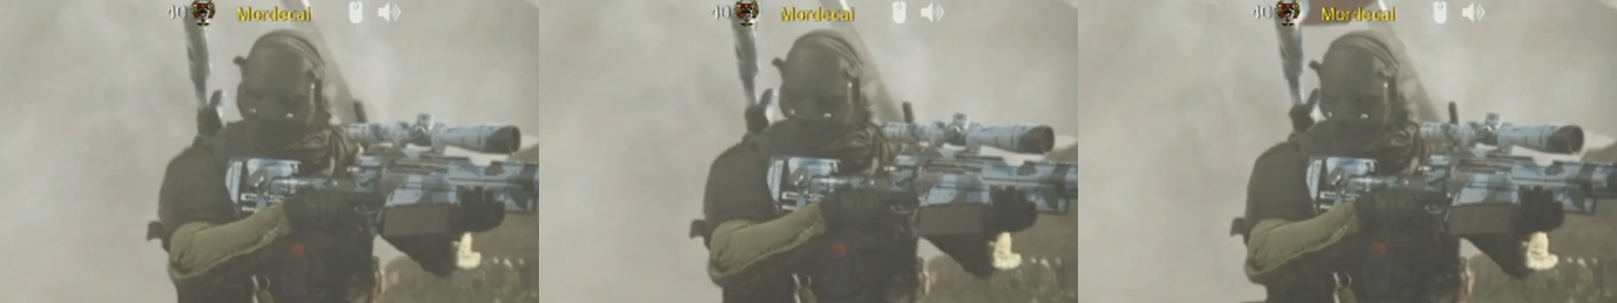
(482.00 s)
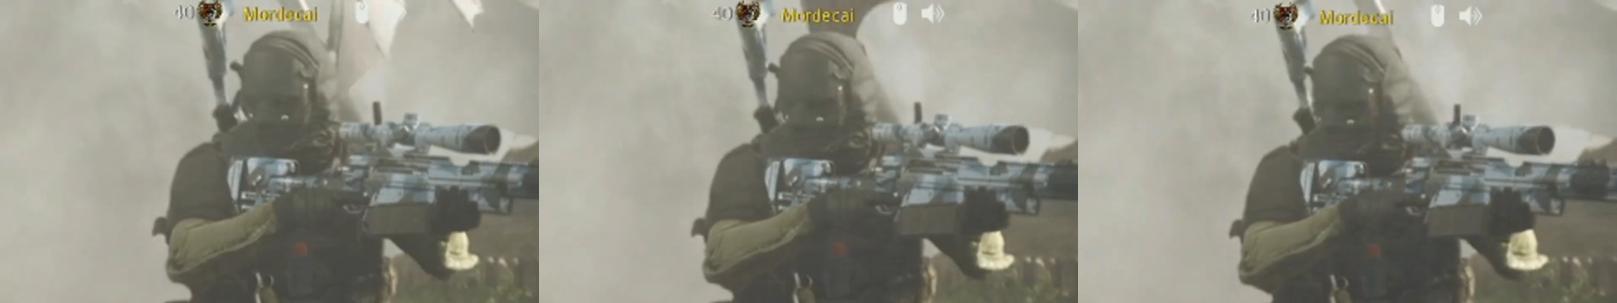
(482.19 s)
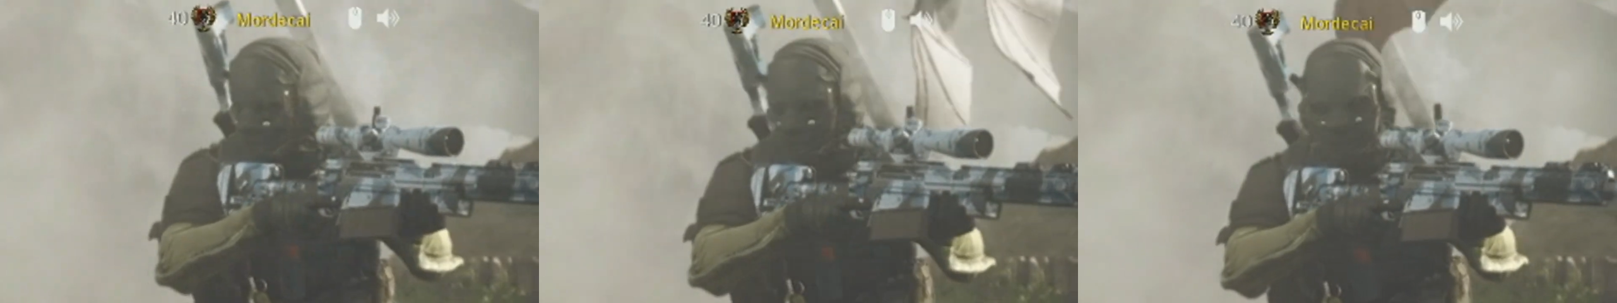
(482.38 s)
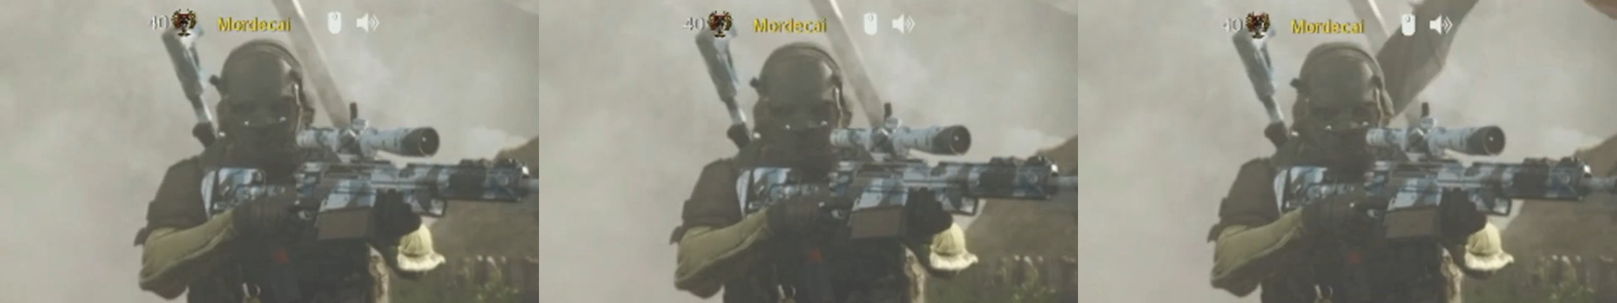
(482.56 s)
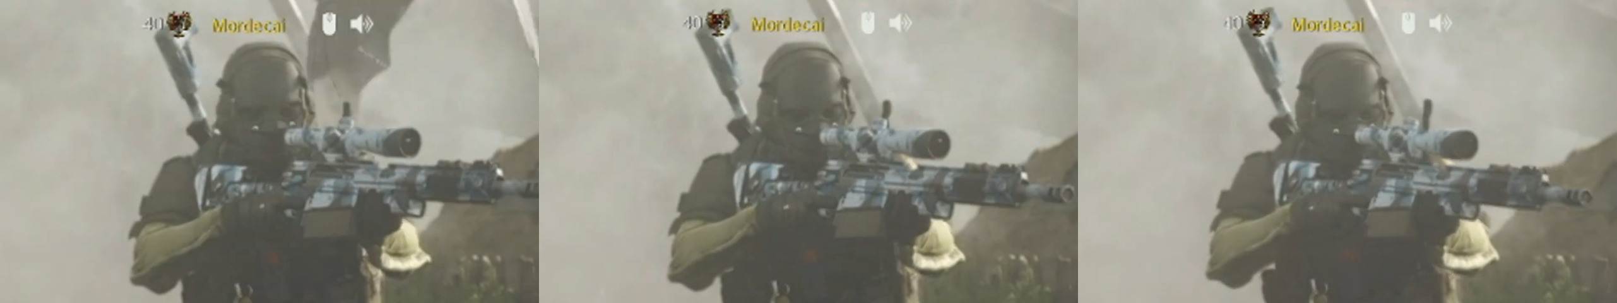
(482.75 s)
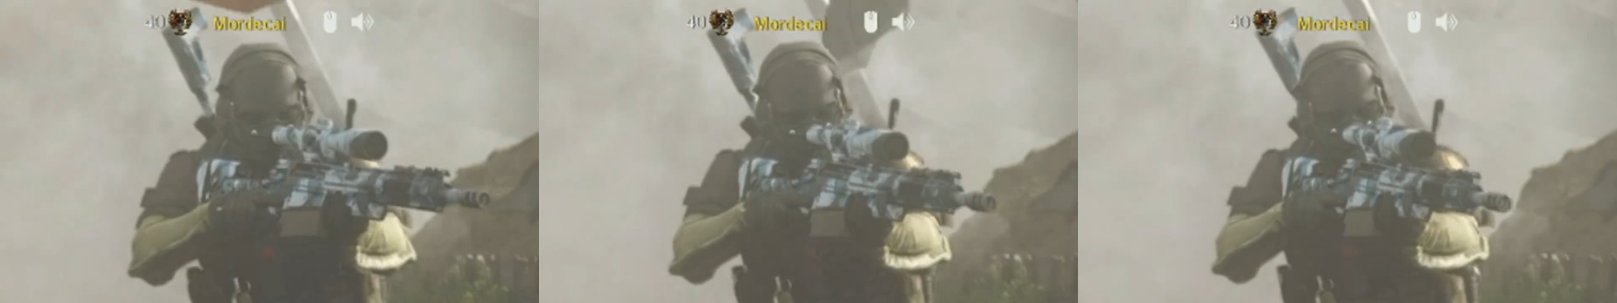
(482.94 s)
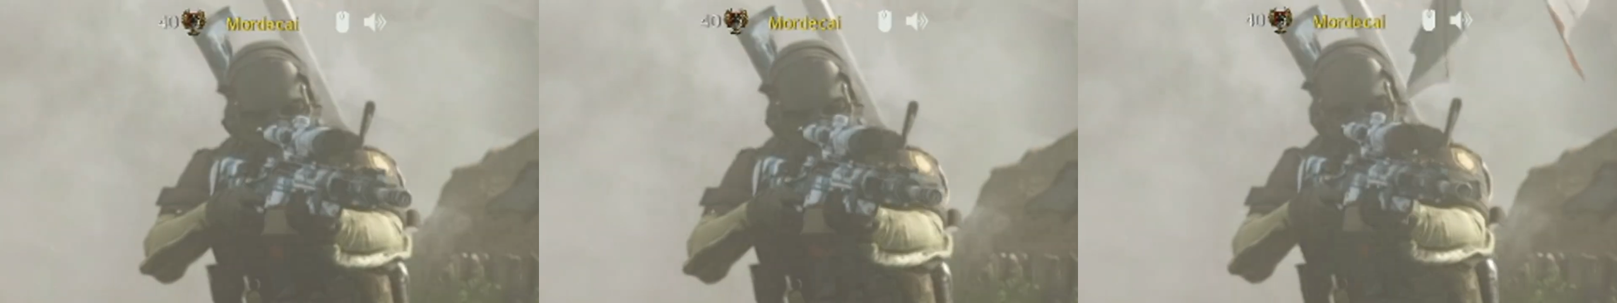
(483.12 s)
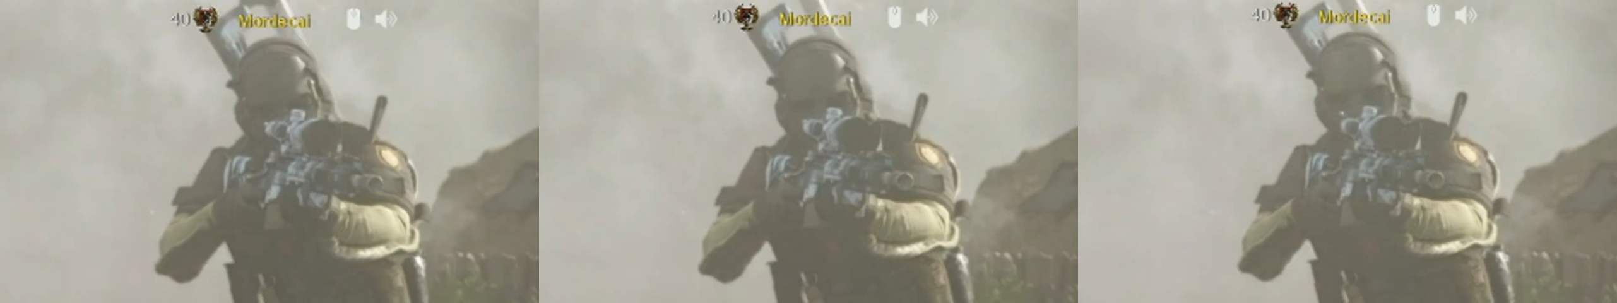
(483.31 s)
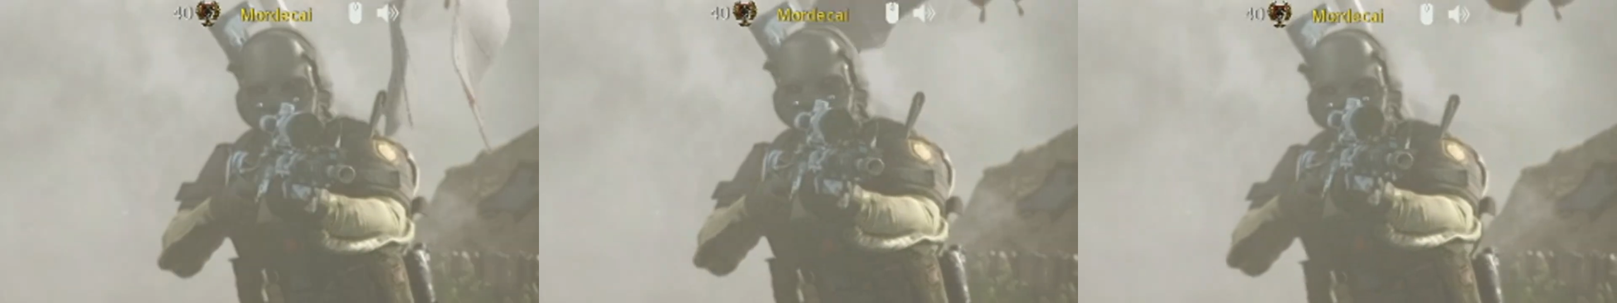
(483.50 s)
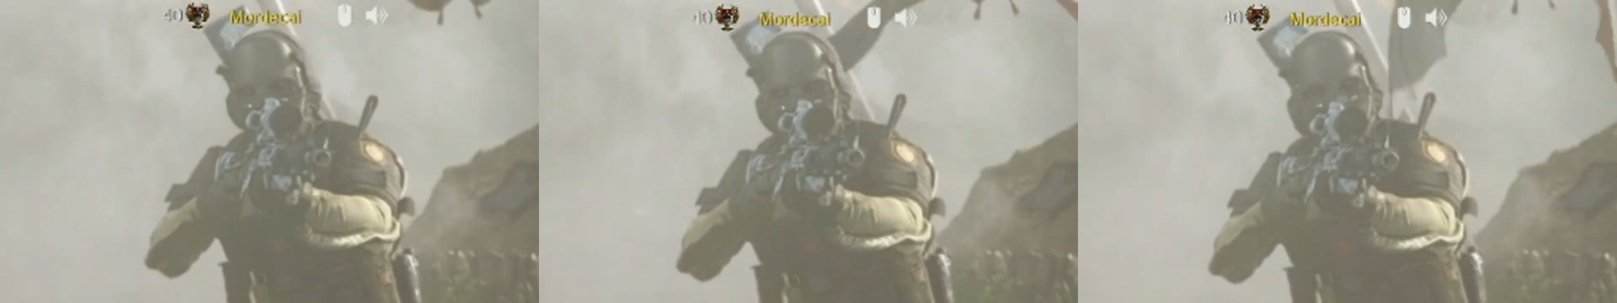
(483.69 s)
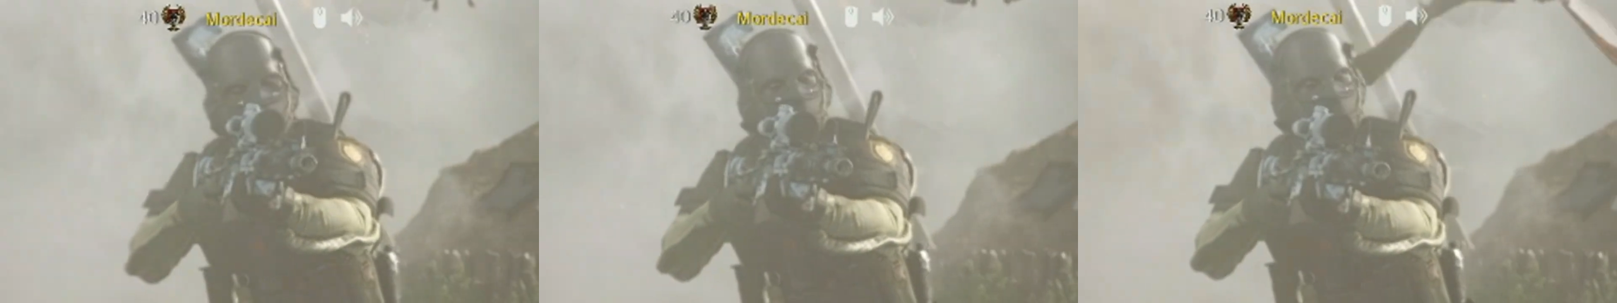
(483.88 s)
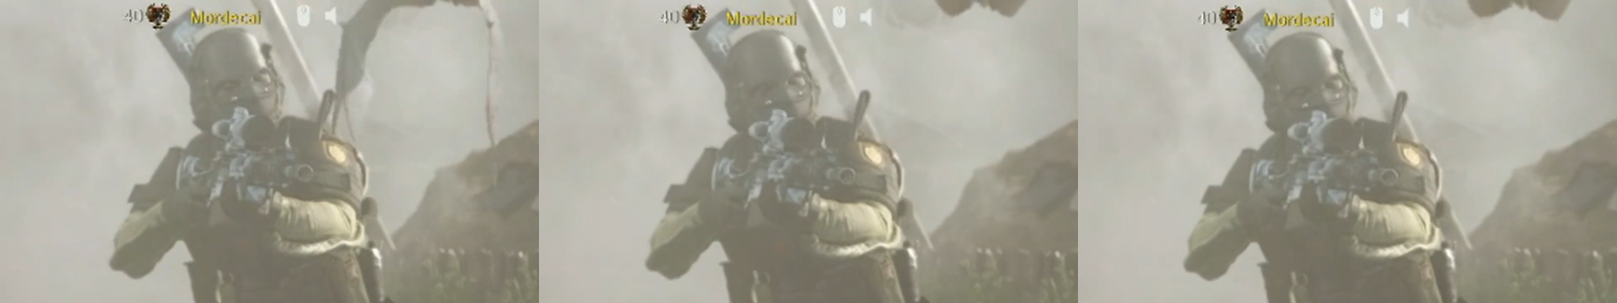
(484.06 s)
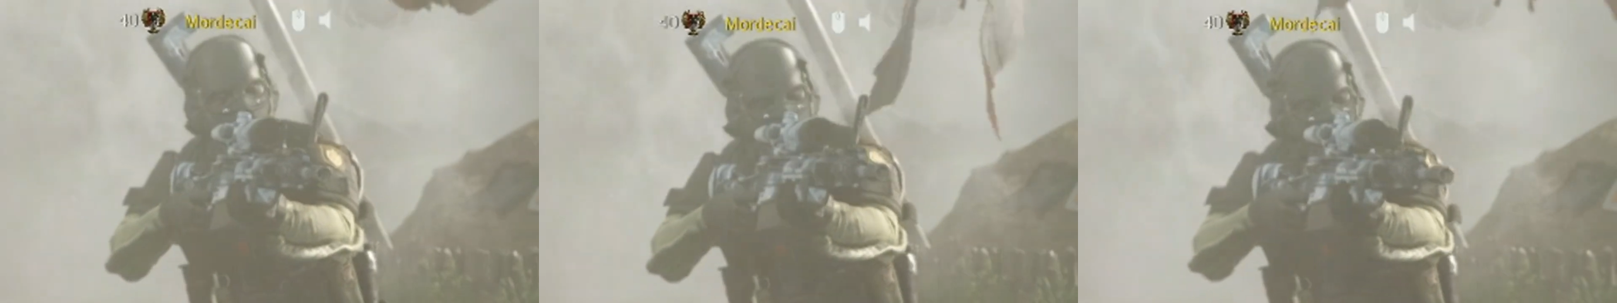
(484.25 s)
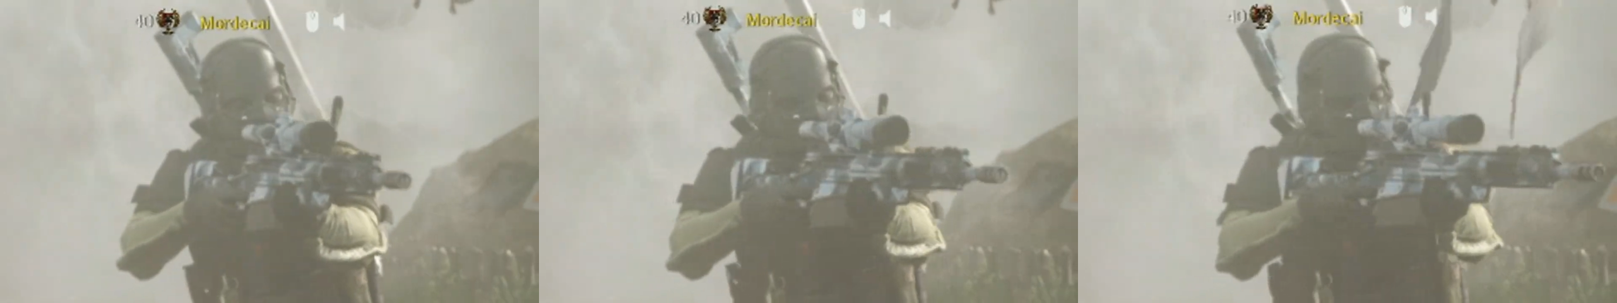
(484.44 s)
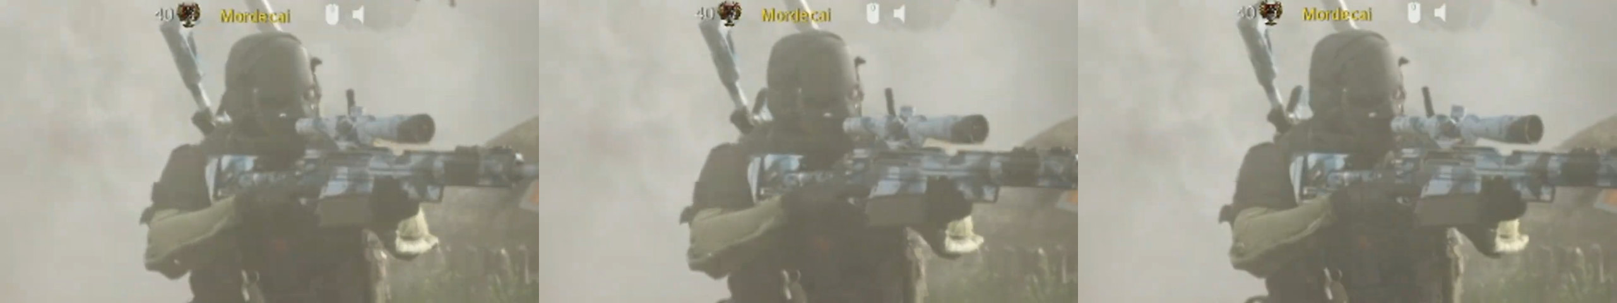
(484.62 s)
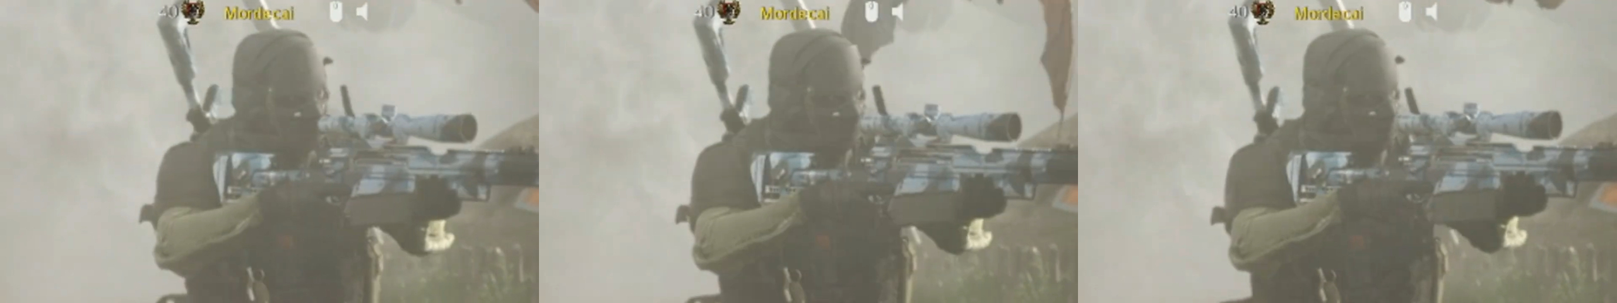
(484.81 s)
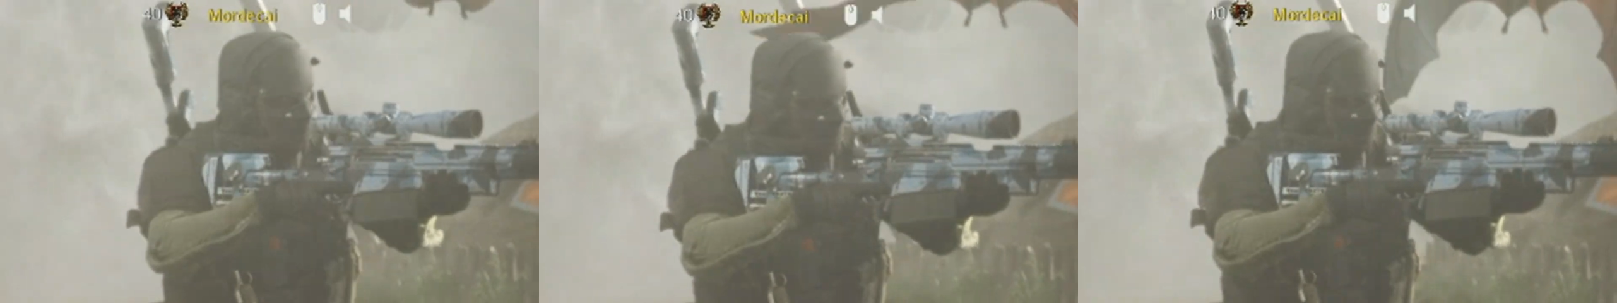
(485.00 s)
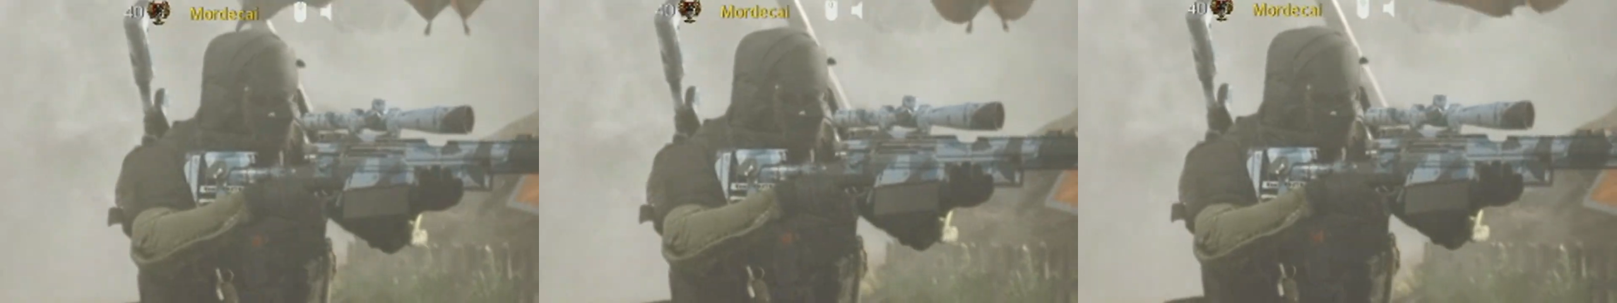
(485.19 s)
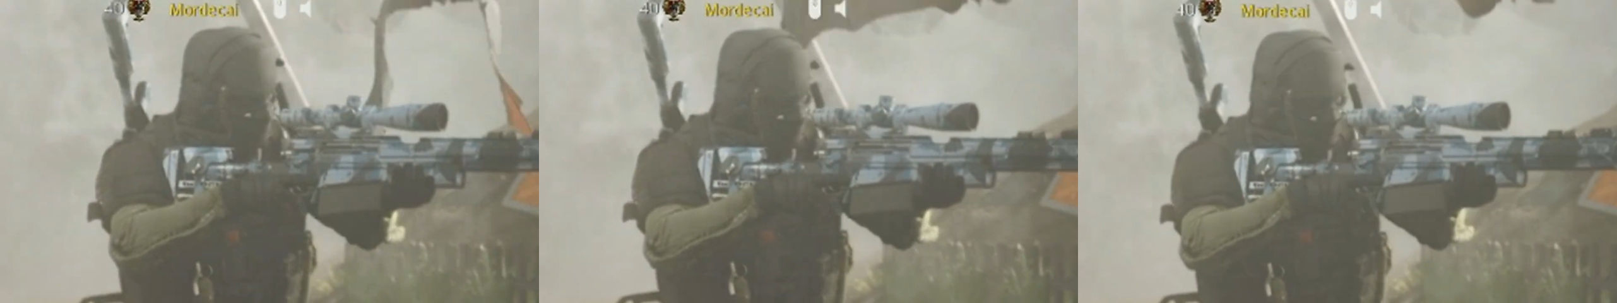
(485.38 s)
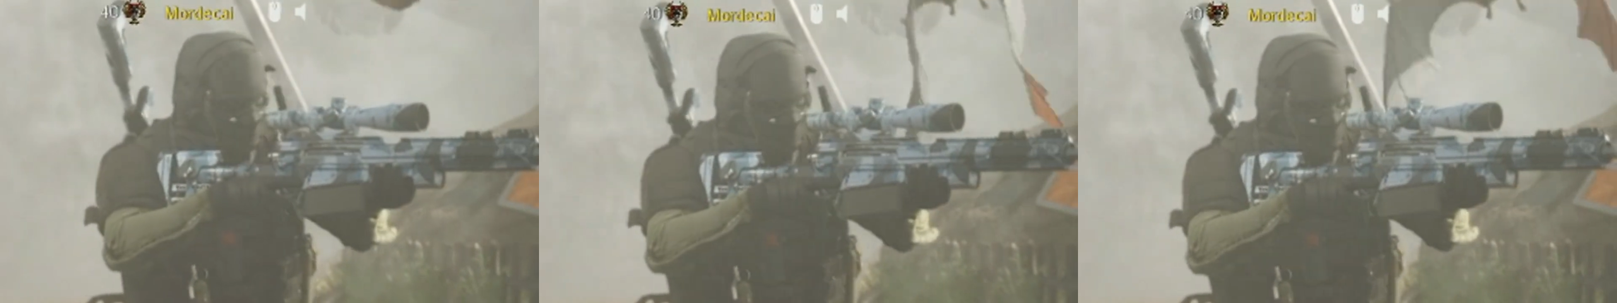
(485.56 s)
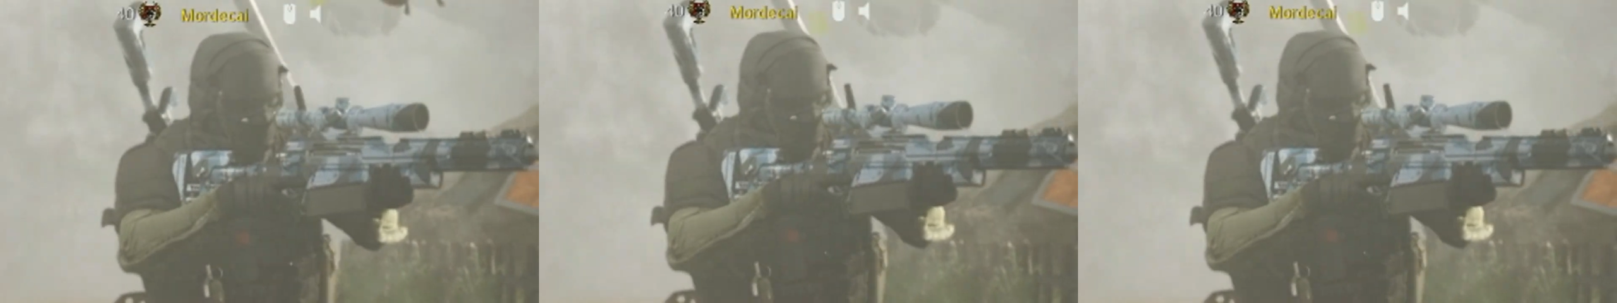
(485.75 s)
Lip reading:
Nobody's mouth can be seen.